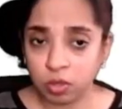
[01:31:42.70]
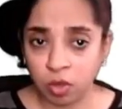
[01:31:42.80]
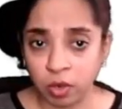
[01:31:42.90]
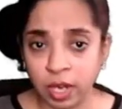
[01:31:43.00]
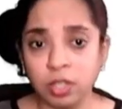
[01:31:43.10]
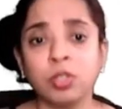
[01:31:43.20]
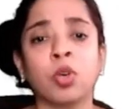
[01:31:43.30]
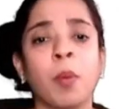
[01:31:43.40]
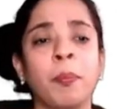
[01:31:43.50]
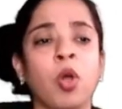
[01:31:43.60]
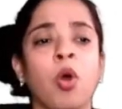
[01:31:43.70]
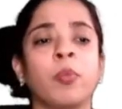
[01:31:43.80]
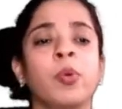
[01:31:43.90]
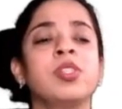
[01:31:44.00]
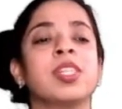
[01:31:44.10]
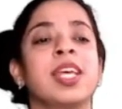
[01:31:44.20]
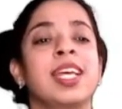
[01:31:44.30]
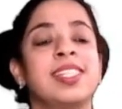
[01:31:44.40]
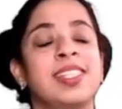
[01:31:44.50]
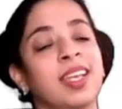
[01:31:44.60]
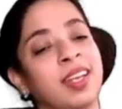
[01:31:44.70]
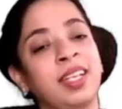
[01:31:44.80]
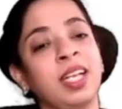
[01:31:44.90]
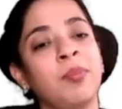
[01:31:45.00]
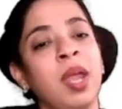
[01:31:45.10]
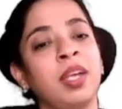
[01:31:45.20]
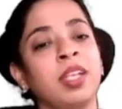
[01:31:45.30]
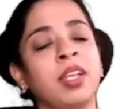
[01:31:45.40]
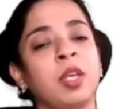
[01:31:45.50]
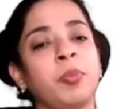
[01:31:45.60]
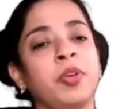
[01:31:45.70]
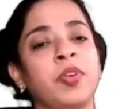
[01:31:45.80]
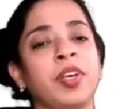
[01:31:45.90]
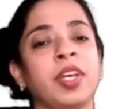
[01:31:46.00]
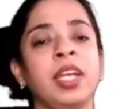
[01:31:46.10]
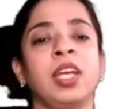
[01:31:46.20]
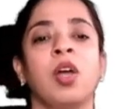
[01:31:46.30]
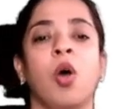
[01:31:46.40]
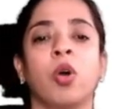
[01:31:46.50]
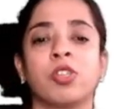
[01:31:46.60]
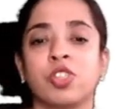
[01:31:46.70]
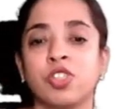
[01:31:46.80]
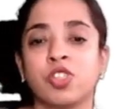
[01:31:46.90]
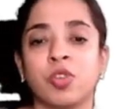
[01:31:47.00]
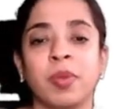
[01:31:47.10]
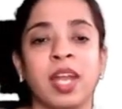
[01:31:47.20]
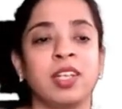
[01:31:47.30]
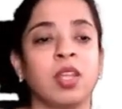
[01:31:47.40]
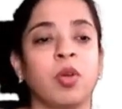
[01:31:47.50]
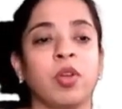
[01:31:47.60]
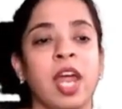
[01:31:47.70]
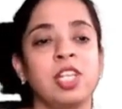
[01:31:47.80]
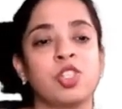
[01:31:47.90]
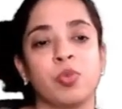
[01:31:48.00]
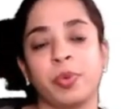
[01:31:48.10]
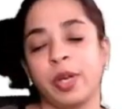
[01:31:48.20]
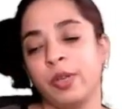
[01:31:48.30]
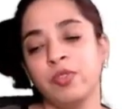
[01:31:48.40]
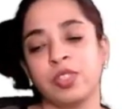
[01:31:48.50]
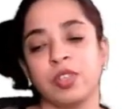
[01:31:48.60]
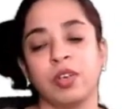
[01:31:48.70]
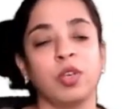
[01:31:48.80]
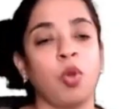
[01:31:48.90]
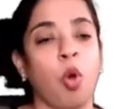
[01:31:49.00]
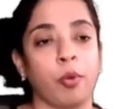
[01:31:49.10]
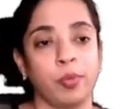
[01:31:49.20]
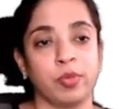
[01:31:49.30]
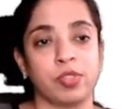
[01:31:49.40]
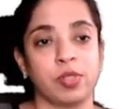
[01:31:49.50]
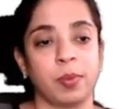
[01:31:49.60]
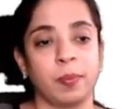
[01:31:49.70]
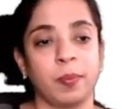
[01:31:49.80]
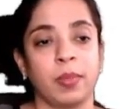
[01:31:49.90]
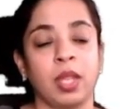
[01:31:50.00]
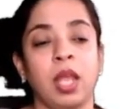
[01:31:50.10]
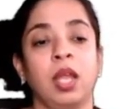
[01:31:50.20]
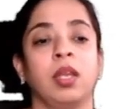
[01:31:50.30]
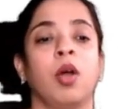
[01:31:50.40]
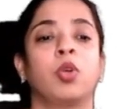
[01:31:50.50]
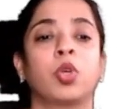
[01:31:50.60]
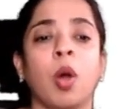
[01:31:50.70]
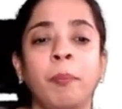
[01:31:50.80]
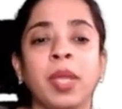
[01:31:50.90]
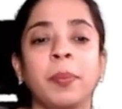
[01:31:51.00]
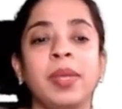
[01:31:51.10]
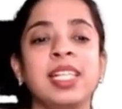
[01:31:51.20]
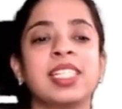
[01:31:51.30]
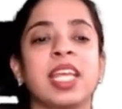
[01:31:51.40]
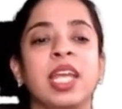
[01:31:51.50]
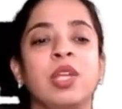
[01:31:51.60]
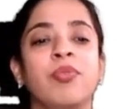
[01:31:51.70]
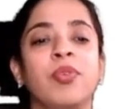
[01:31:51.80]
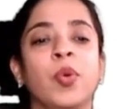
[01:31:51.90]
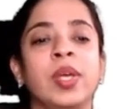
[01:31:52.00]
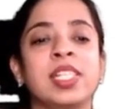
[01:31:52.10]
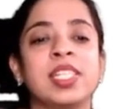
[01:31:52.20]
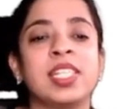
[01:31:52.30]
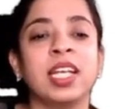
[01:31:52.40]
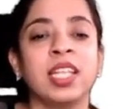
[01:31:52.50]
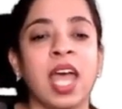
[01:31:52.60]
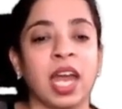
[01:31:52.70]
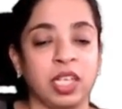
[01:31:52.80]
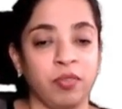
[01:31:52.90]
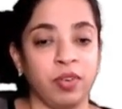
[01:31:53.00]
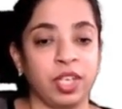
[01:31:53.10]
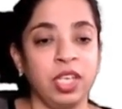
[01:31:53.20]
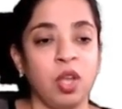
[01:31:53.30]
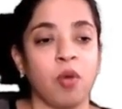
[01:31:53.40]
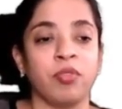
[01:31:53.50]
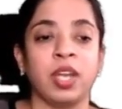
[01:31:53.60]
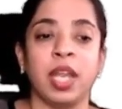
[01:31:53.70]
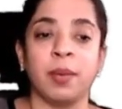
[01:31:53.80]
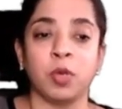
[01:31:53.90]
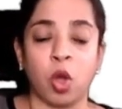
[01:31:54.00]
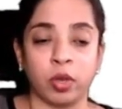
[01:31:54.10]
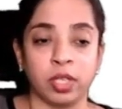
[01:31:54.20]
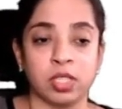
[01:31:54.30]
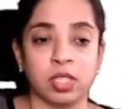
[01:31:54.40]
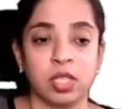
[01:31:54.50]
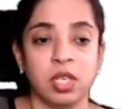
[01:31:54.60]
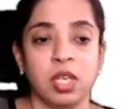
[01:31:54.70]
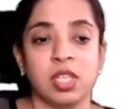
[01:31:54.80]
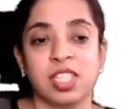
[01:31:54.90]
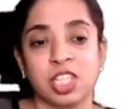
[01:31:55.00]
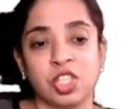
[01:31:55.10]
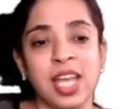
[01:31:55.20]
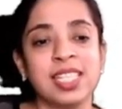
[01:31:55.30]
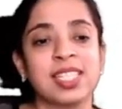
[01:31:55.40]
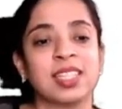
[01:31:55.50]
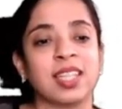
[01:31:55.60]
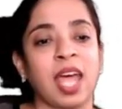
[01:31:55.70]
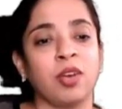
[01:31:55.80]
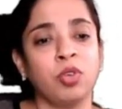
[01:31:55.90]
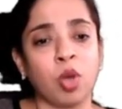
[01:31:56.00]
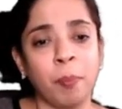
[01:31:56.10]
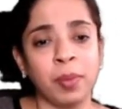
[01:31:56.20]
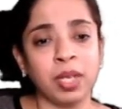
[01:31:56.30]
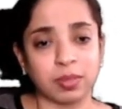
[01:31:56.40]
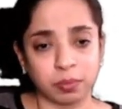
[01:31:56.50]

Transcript: gonadotropic hormones secreted by anterior pituitary also stimulate the gonads to produce certain hormones. Now, tropic means influencing the activity of the named organs such as thyrotropic